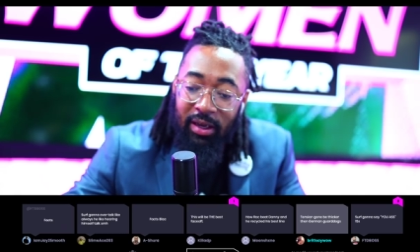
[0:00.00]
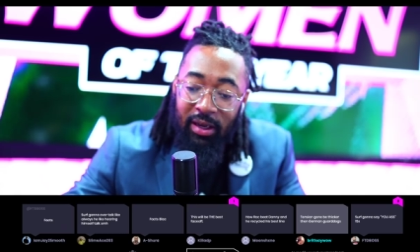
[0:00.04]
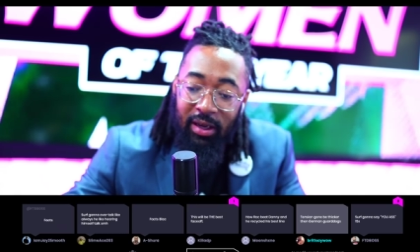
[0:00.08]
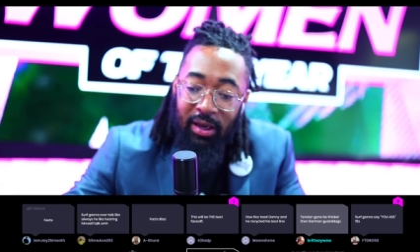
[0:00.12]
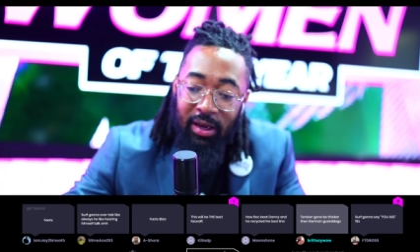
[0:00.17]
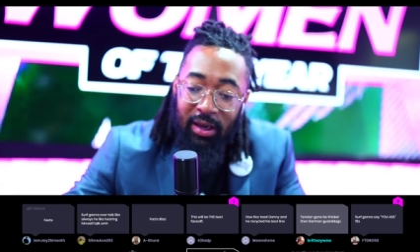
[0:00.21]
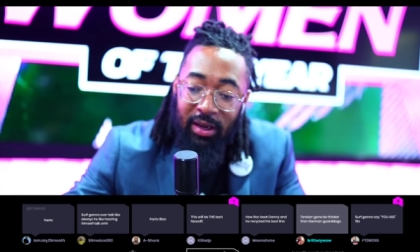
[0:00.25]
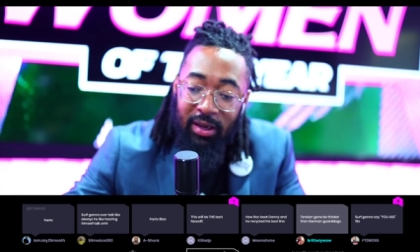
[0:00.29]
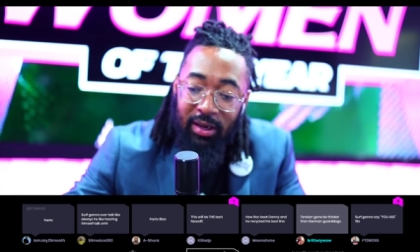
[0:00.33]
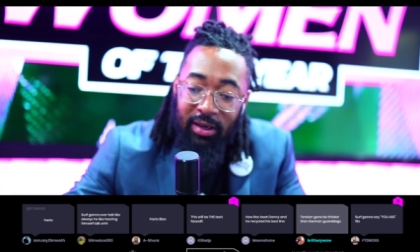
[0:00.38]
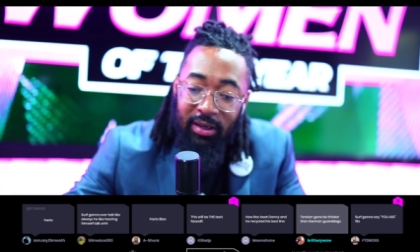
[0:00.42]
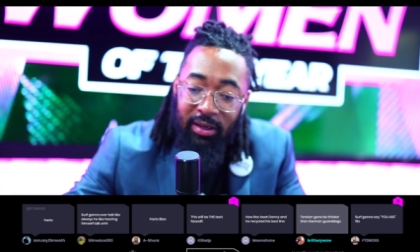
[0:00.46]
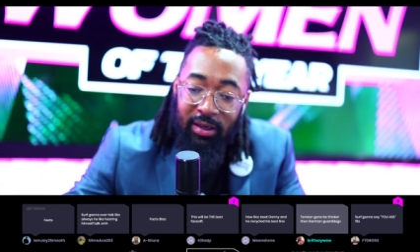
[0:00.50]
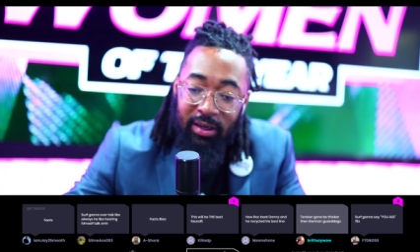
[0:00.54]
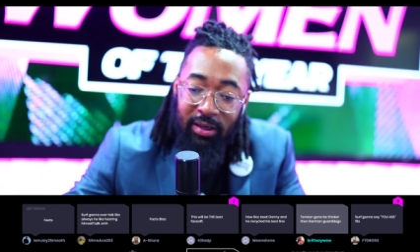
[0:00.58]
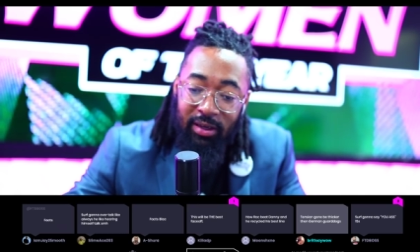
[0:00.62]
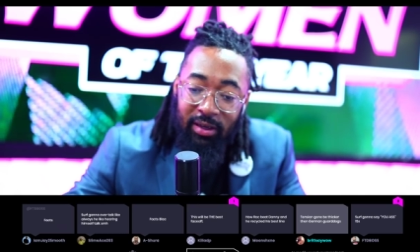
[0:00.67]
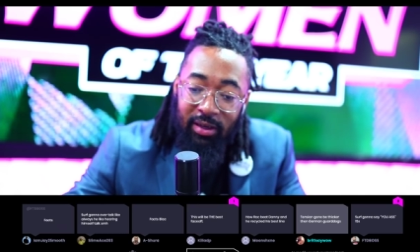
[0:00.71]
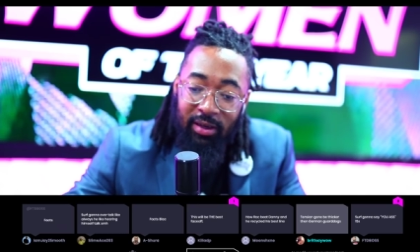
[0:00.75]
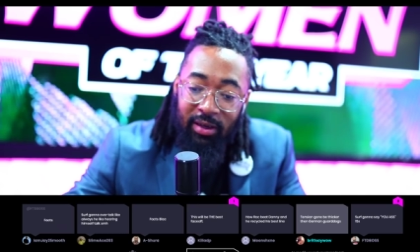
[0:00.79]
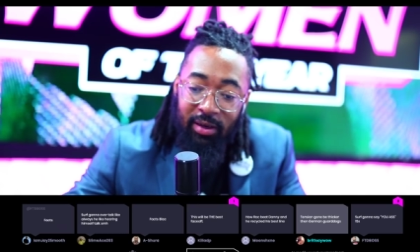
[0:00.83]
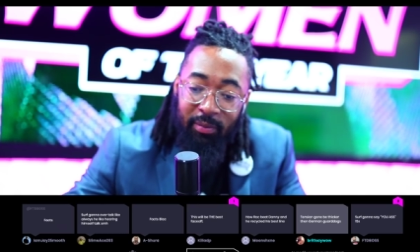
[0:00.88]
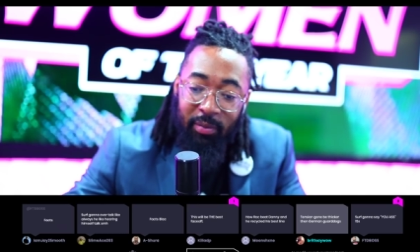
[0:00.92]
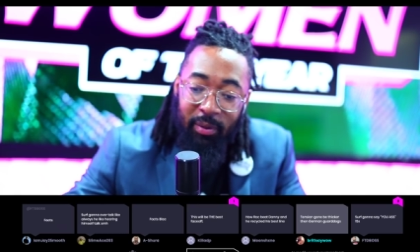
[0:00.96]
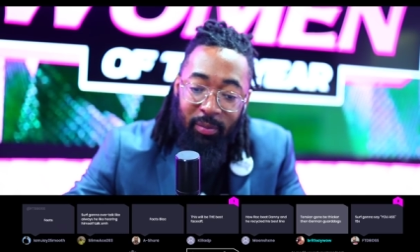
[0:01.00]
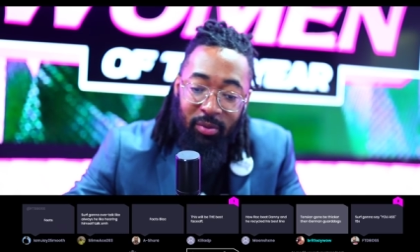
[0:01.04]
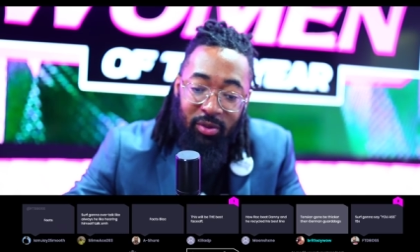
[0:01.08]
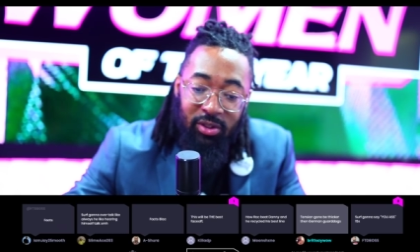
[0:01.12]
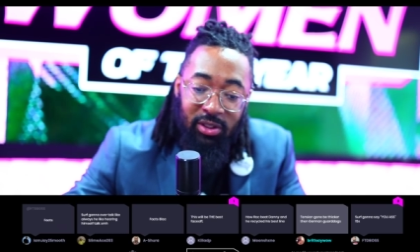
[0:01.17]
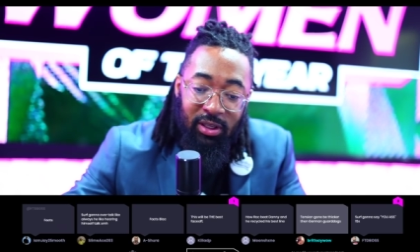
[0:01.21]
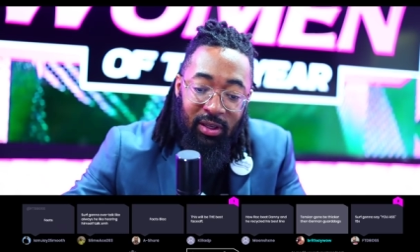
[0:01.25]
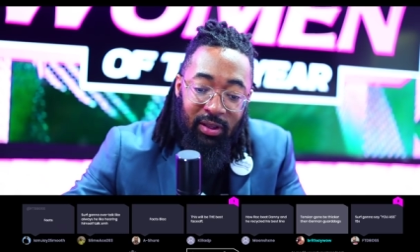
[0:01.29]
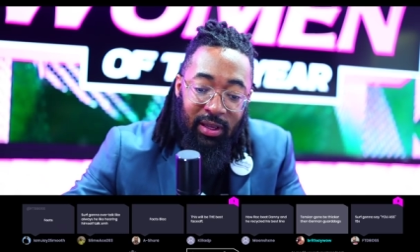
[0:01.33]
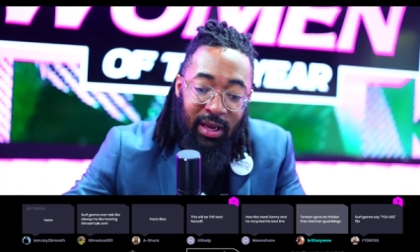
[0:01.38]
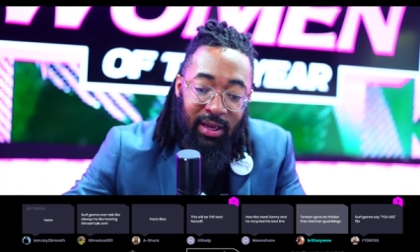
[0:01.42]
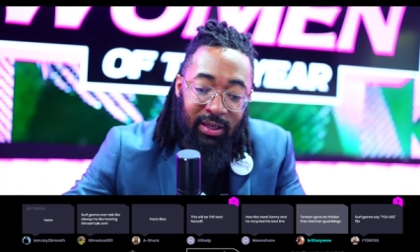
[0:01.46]
And, and people
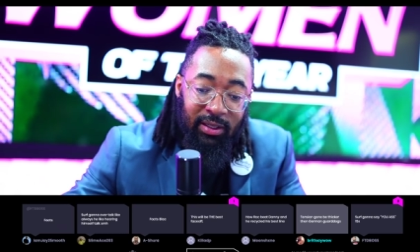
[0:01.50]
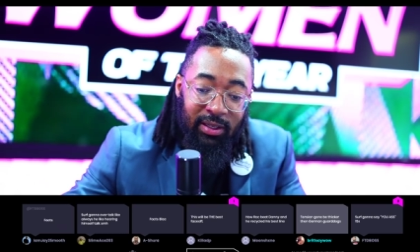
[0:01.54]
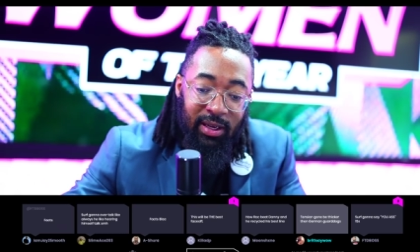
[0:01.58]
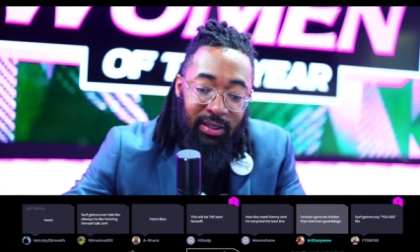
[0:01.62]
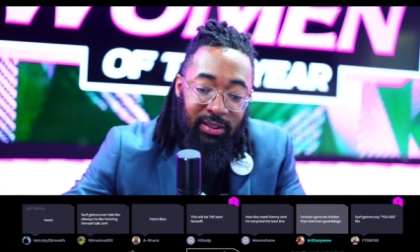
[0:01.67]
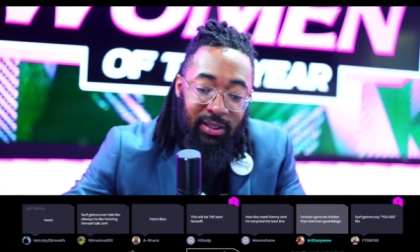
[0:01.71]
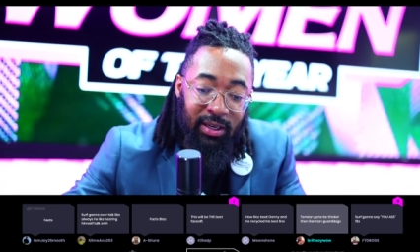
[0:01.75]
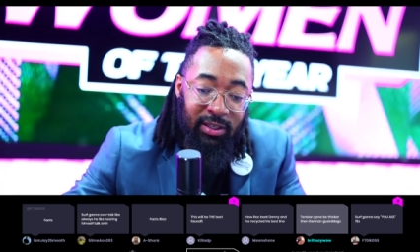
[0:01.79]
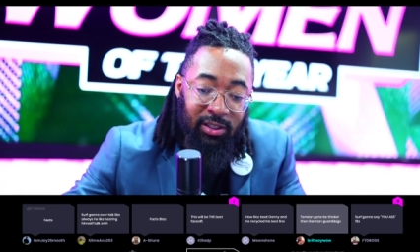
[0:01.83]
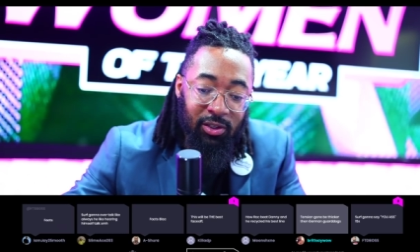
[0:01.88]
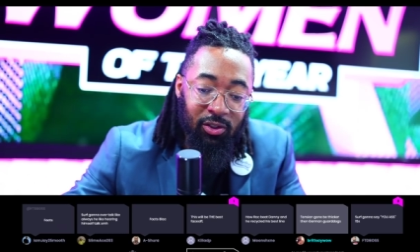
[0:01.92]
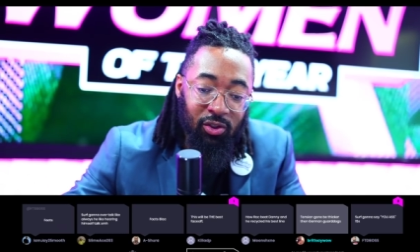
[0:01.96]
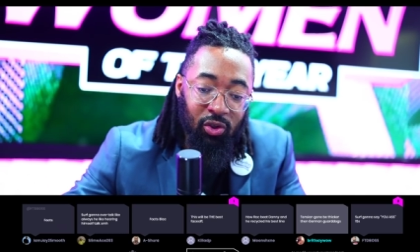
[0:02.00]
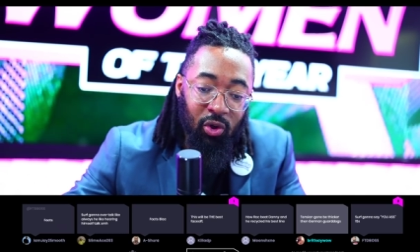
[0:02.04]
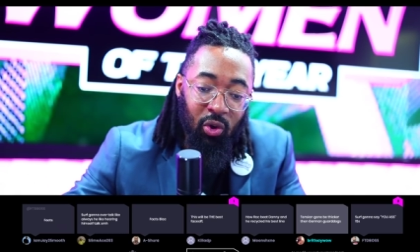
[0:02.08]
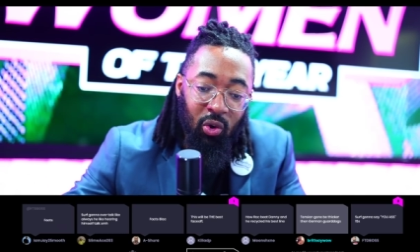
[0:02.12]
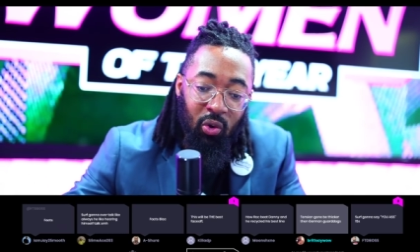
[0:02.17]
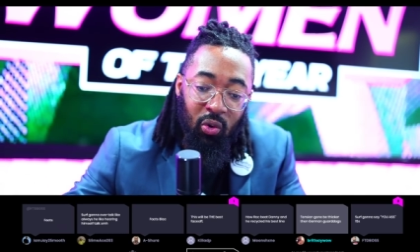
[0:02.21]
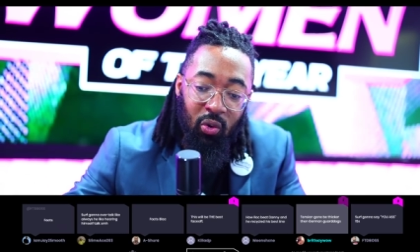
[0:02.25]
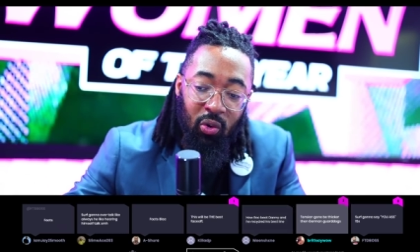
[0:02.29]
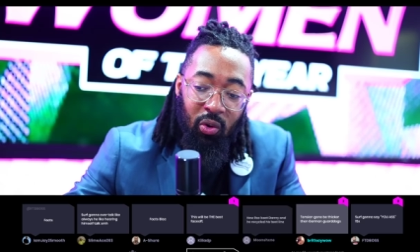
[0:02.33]
say that that takes a toll